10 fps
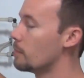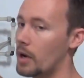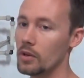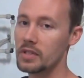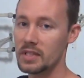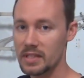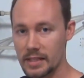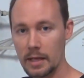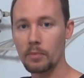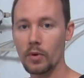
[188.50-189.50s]
the most
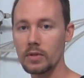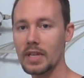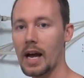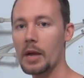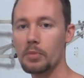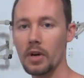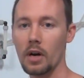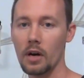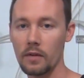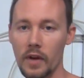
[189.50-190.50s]
simple type
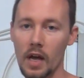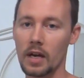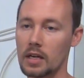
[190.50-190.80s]
of